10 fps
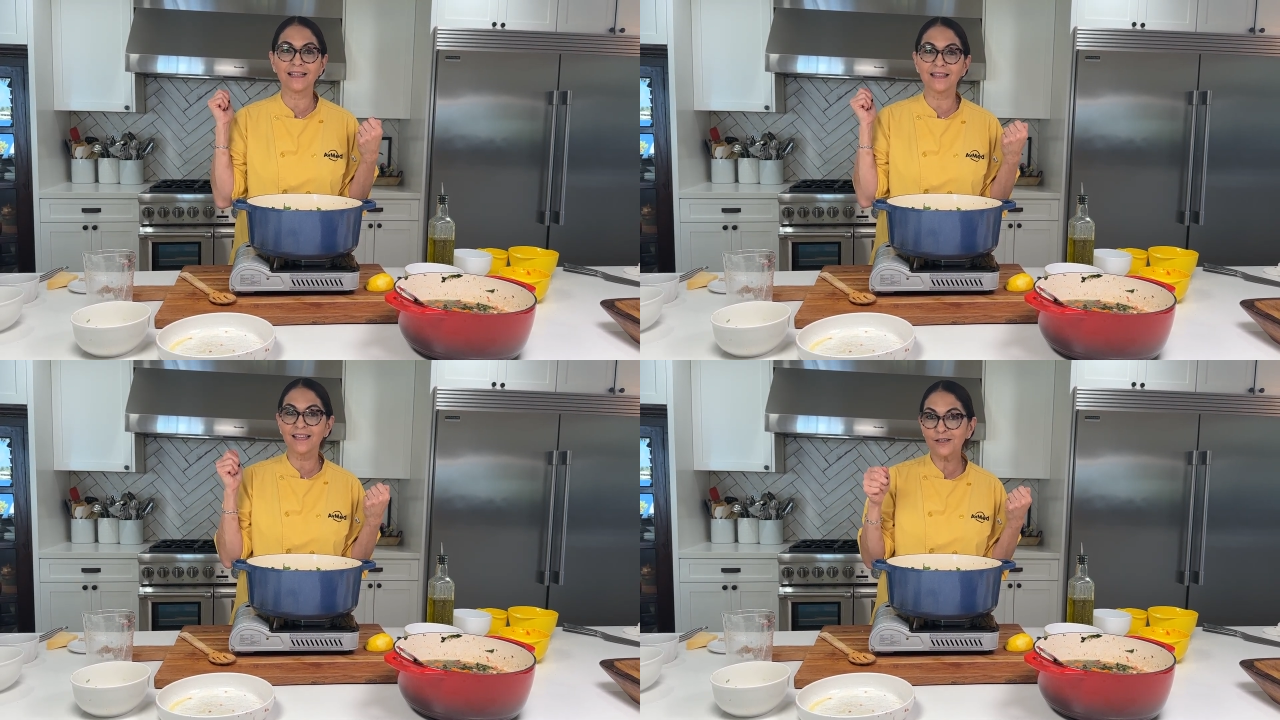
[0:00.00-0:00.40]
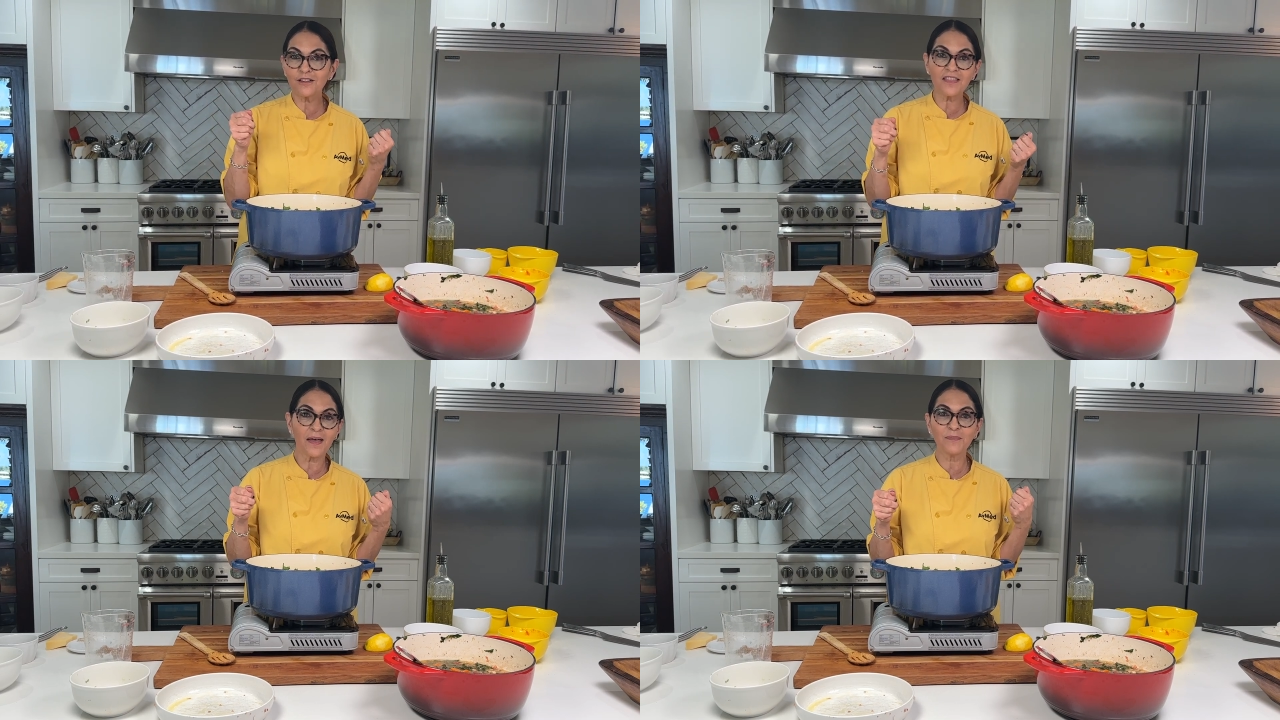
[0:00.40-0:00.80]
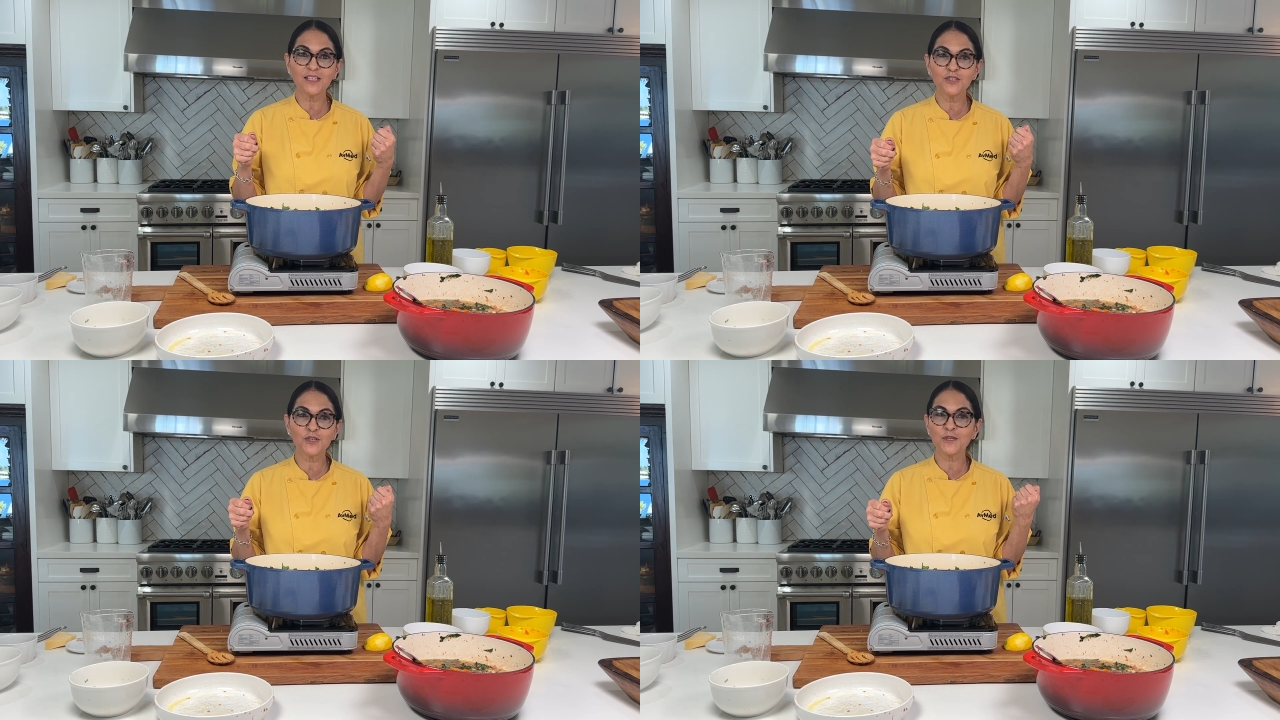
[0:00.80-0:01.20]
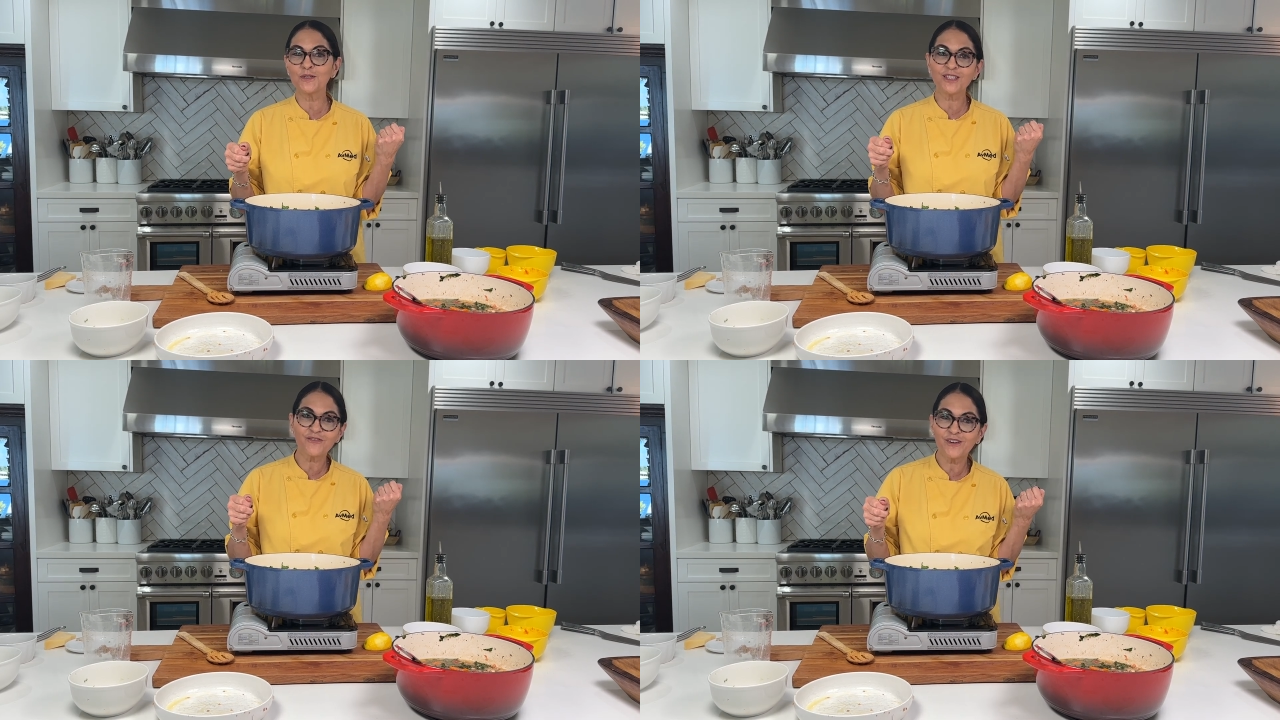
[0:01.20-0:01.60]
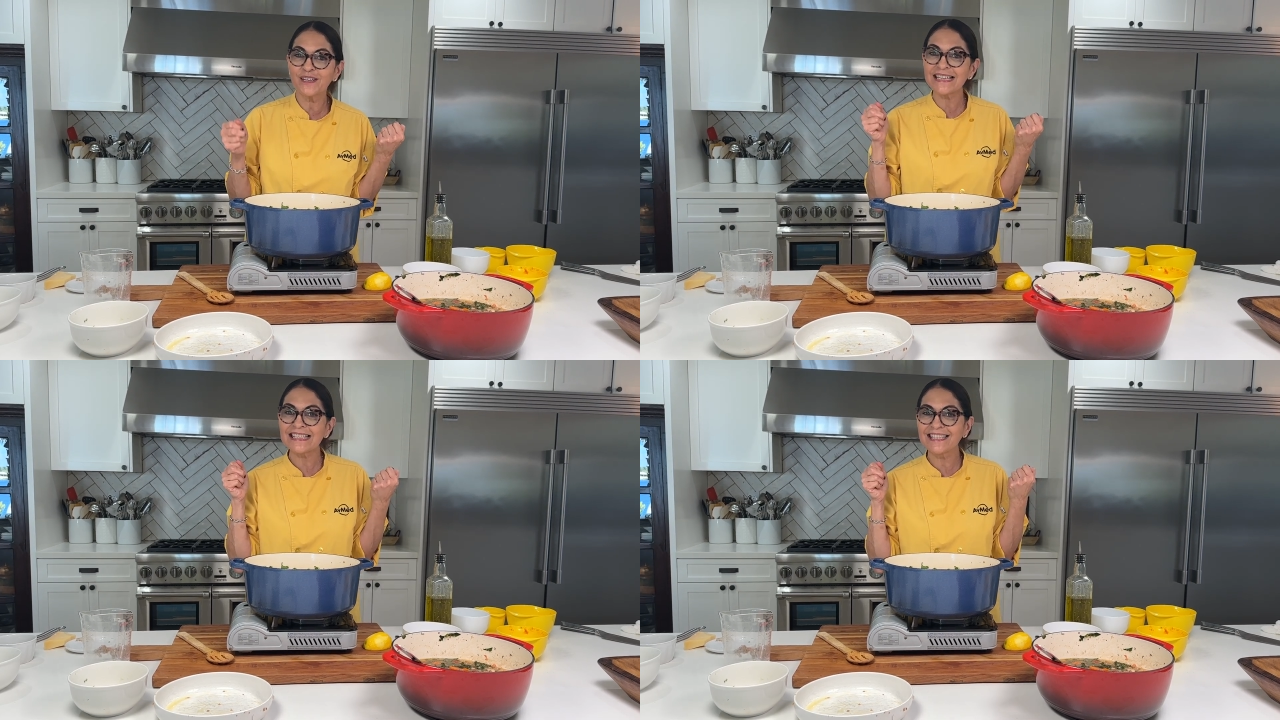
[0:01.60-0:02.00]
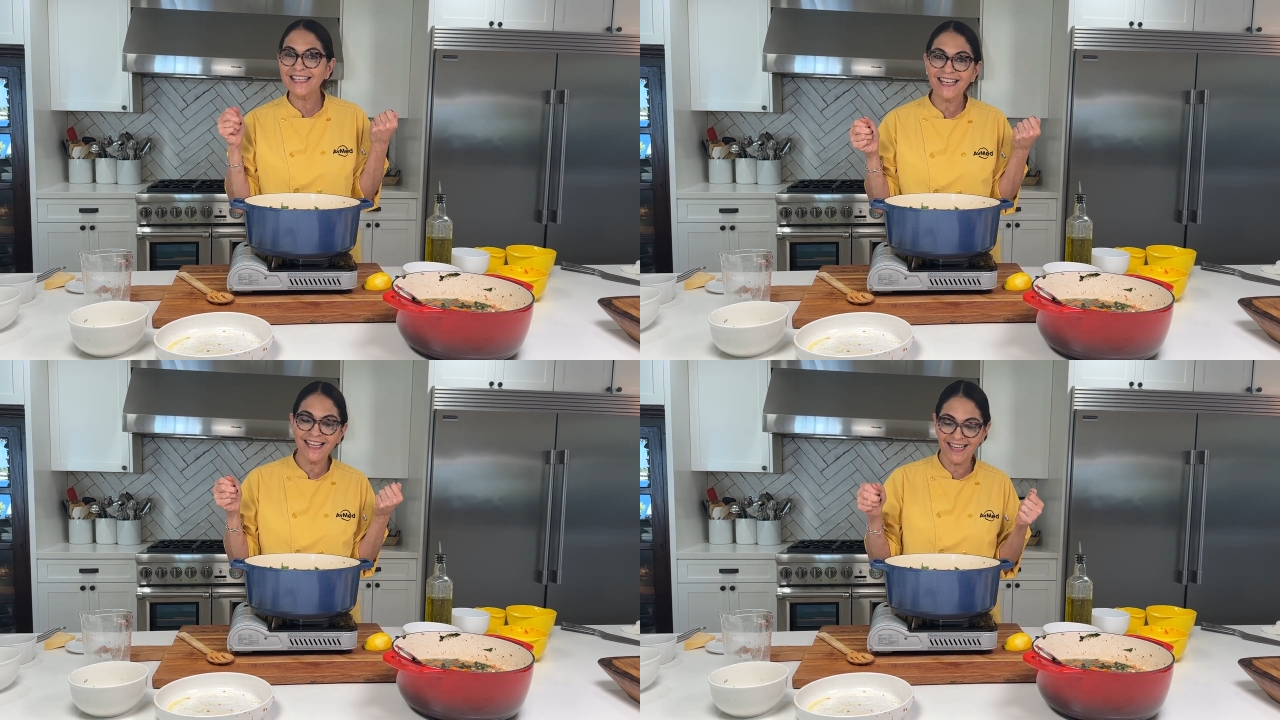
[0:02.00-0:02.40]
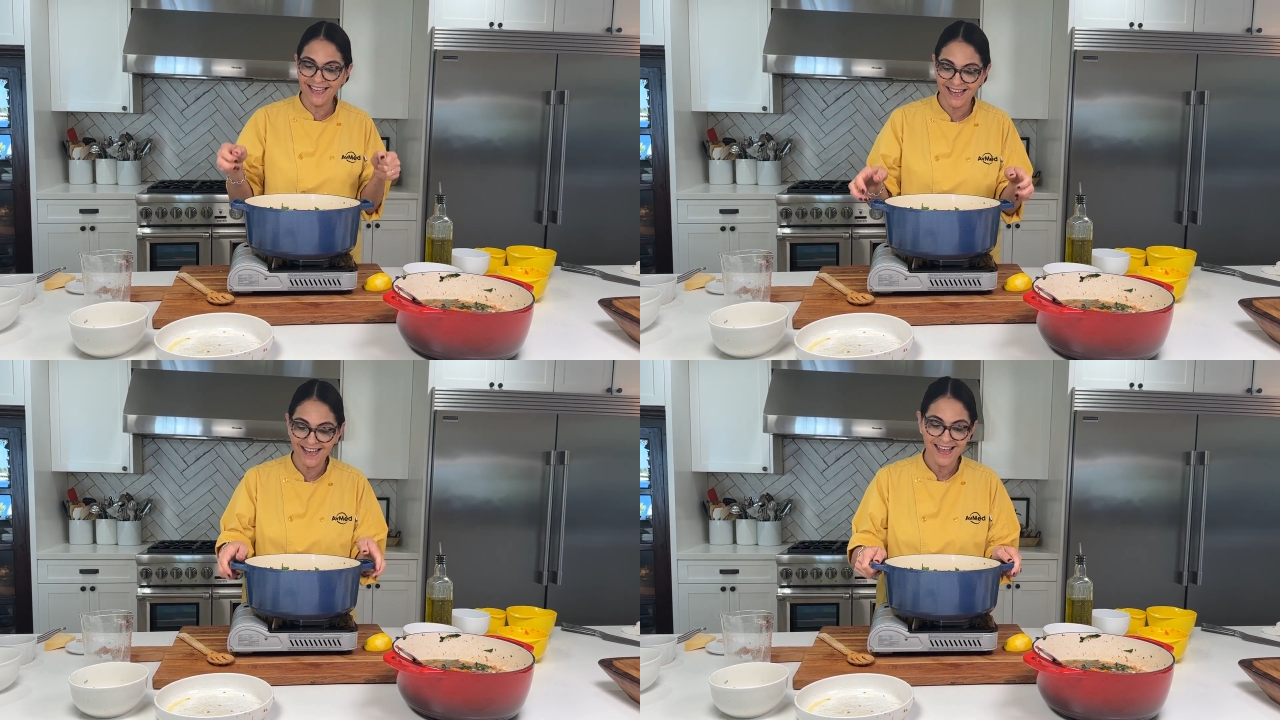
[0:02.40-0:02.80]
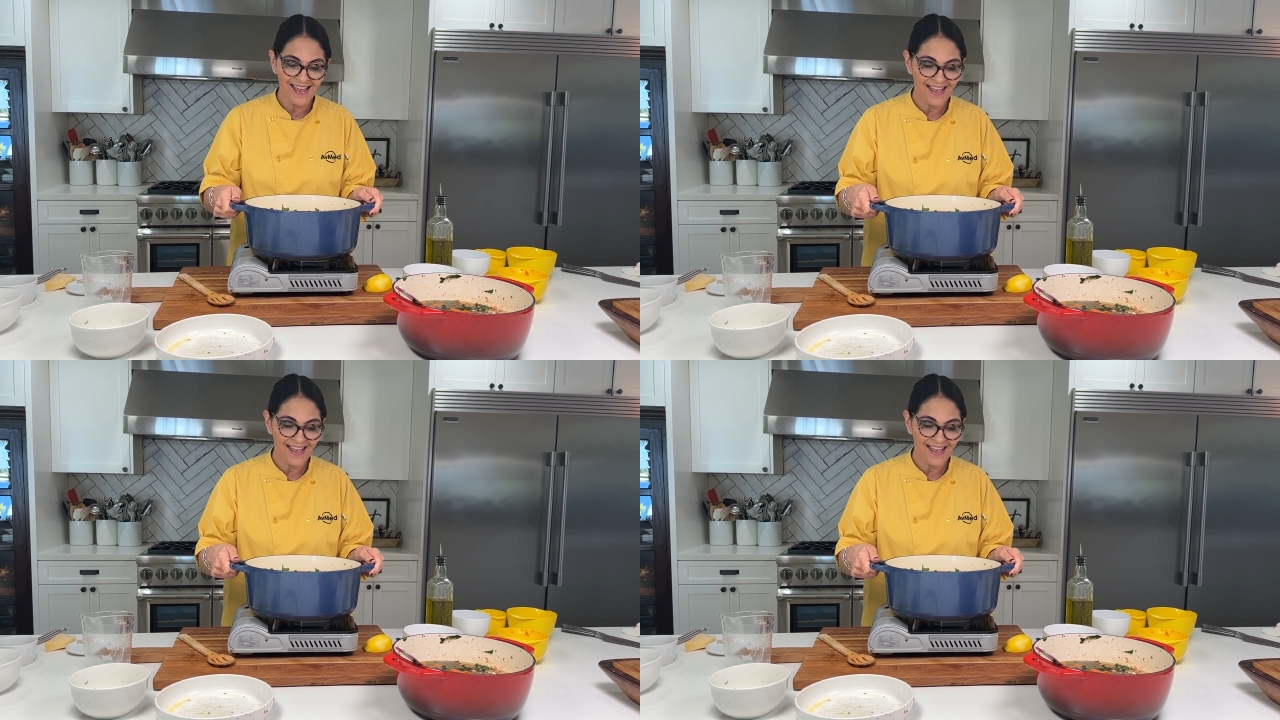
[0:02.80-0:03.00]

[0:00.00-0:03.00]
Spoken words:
a little lemon juice for a zing.